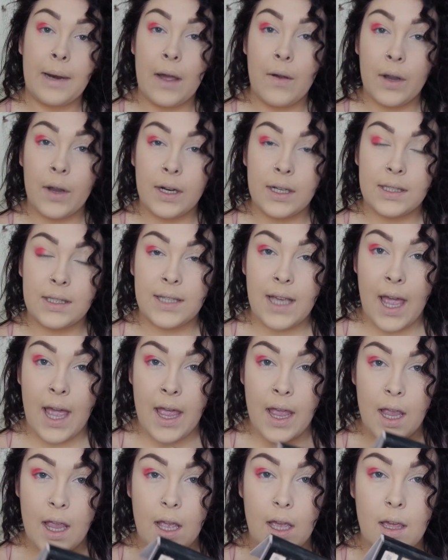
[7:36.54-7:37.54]
now going to
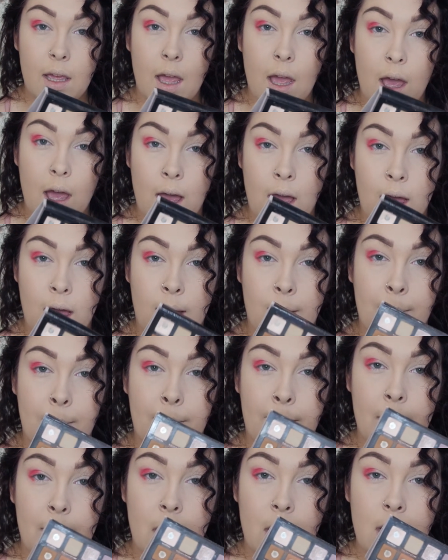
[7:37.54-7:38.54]
take
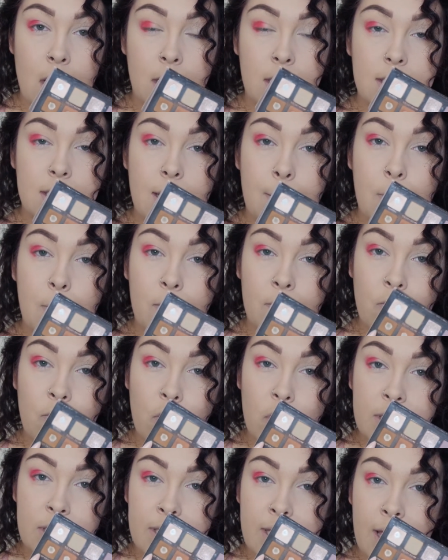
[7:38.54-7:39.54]
some of
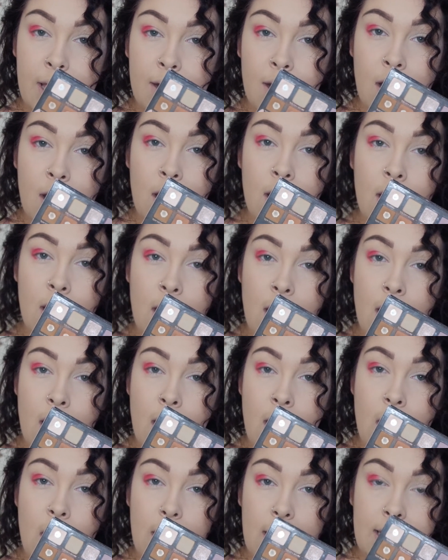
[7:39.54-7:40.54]
Raw Sienna
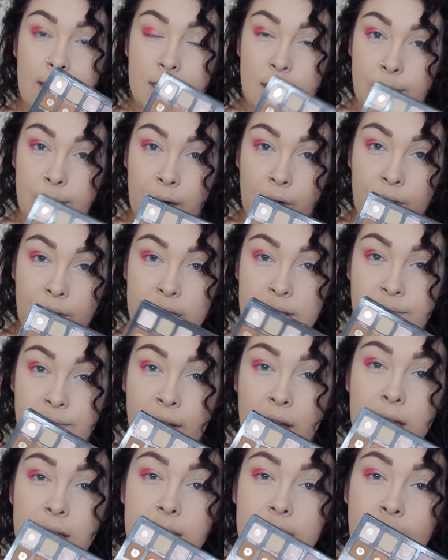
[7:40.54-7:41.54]
into my crease
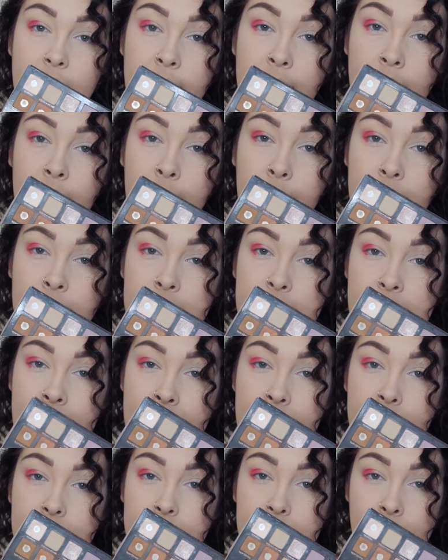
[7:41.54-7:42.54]
first, and then I'm going to
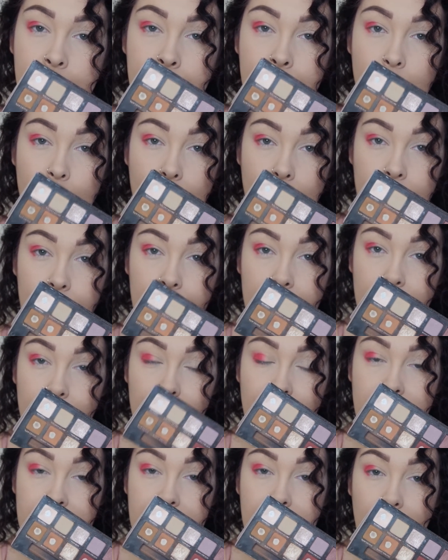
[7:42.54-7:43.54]
take some of
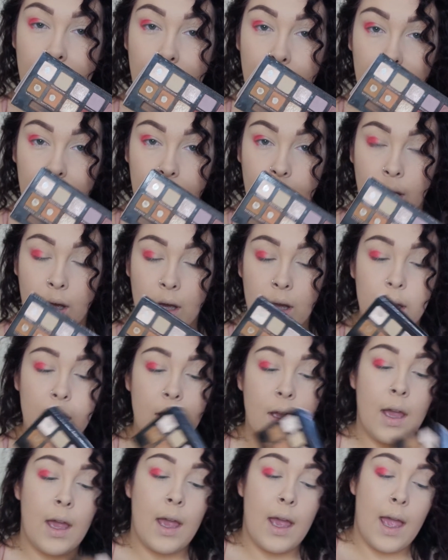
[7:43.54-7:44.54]
Red Ochre
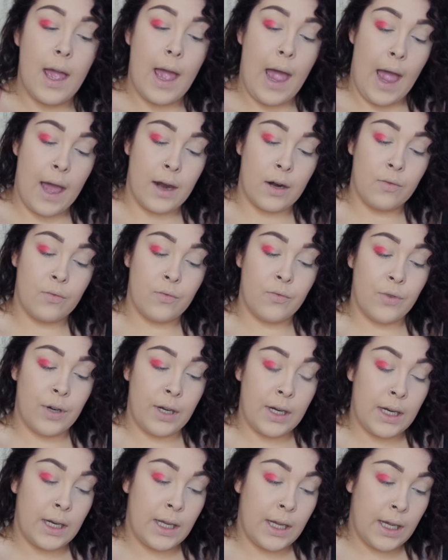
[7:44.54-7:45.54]
and
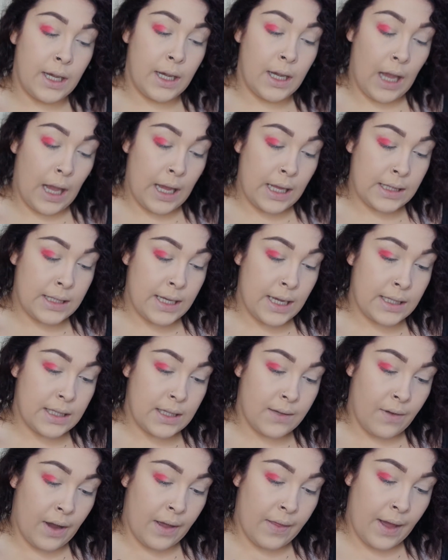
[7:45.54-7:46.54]
really
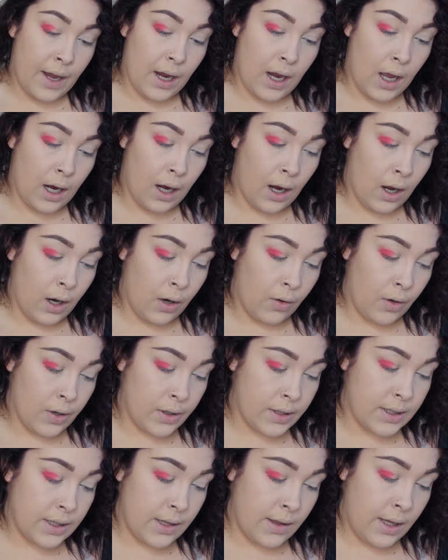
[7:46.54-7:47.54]
intensify that colour
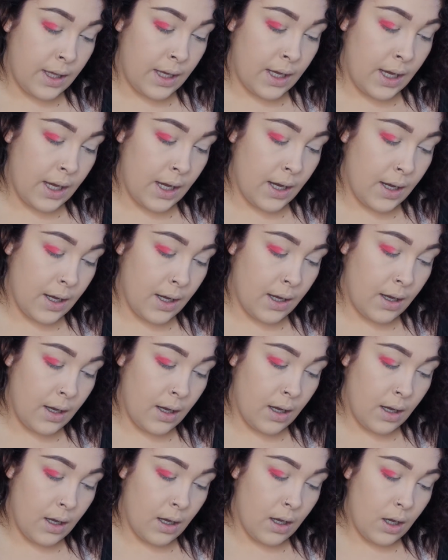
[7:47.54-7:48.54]
across the
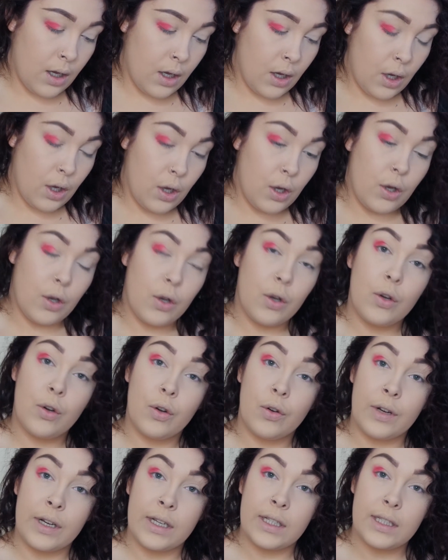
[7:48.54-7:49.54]

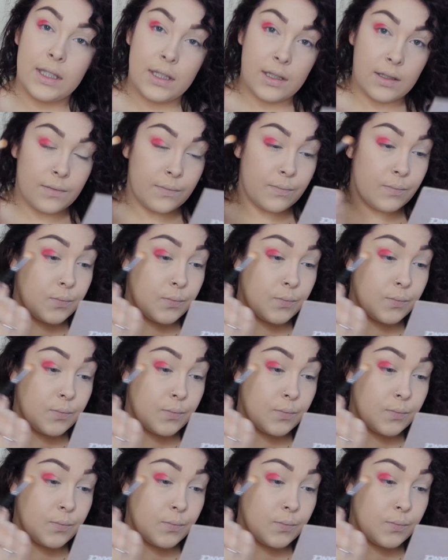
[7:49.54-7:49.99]
crease.